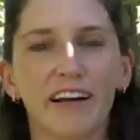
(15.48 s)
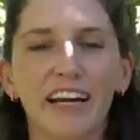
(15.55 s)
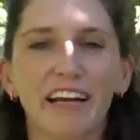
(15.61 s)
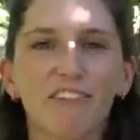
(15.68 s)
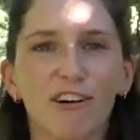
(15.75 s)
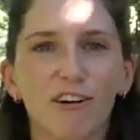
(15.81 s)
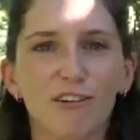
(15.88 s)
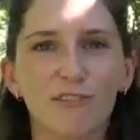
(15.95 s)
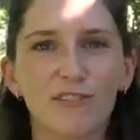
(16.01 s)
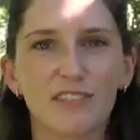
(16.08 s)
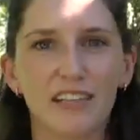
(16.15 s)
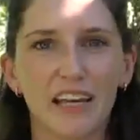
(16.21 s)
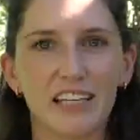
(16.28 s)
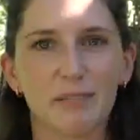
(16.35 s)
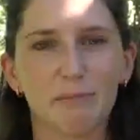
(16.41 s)
key roles
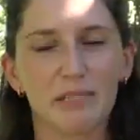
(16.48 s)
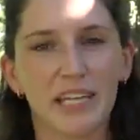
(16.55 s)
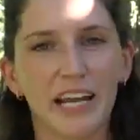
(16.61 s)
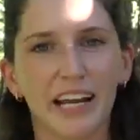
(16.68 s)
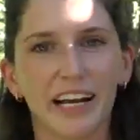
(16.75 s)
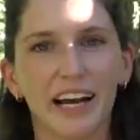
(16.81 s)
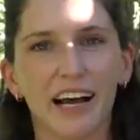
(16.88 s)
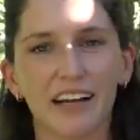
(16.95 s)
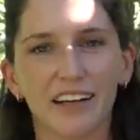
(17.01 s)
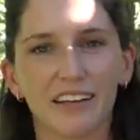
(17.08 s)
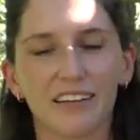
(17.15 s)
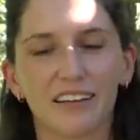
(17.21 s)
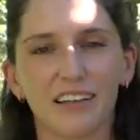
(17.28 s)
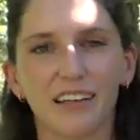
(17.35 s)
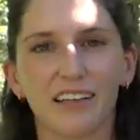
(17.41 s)
as a botanic garden
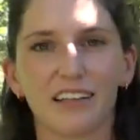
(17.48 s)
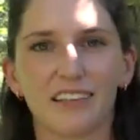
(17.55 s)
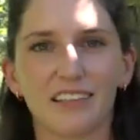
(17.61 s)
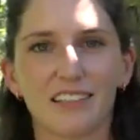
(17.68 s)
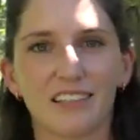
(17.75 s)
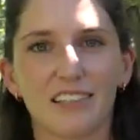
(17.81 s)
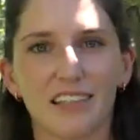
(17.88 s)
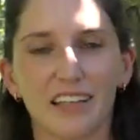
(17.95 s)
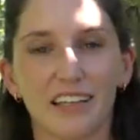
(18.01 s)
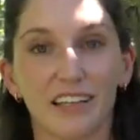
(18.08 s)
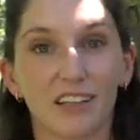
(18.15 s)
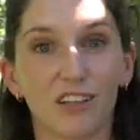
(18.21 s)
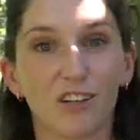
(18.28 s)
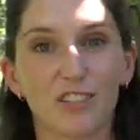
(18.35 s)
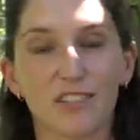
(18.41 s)
is
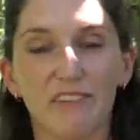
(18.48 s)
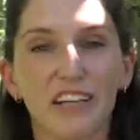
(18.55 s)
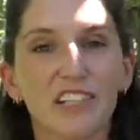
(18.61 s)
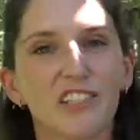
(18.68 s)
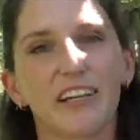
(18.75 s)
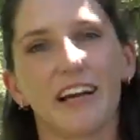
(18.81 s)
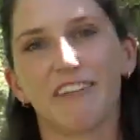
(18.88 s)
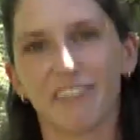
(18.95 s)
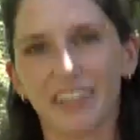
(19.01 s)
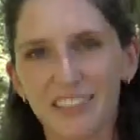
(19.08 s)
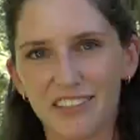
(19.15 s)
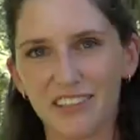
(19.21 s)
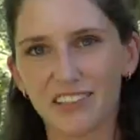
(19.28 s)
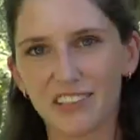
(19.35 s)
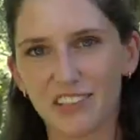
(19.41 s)
in conservation and
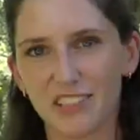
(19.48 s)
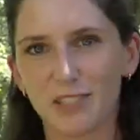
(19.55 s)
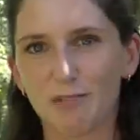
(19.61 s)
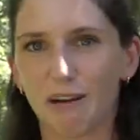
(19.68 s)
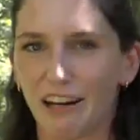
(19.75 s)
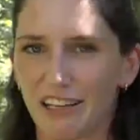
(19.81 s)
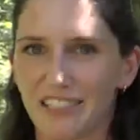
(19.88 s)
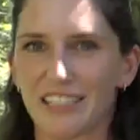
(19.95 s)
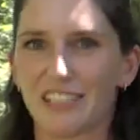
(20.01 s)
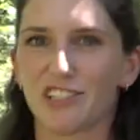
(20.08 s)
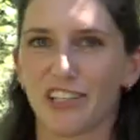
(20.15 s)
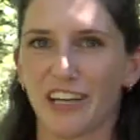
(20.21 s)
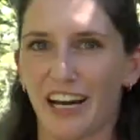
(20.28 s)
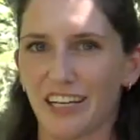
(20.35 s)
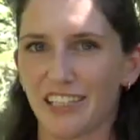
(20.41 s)
research as well as
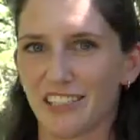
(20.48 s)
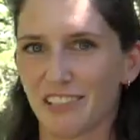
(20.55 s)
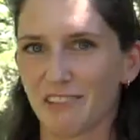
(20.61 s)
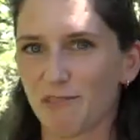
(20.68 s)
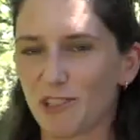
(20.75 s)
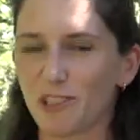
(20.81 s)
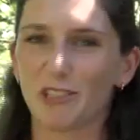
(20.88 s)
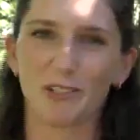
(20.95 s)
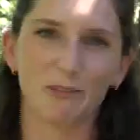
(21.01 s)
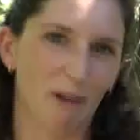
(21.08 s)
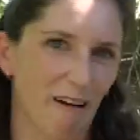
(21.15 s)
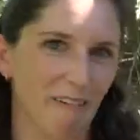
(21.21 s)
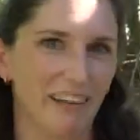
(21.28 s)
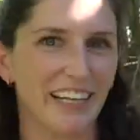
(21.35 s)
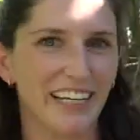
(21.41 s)
education, which is
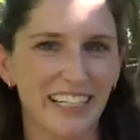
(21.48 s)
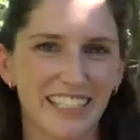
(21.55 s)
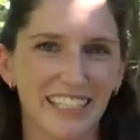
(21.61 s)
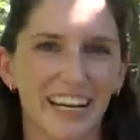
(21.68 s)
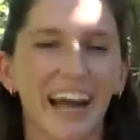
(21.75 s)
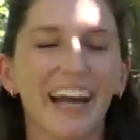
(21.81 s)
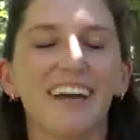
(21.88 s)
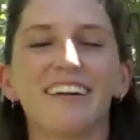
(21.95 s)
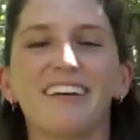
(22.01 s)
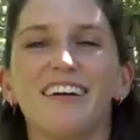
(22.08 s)
why we're here today.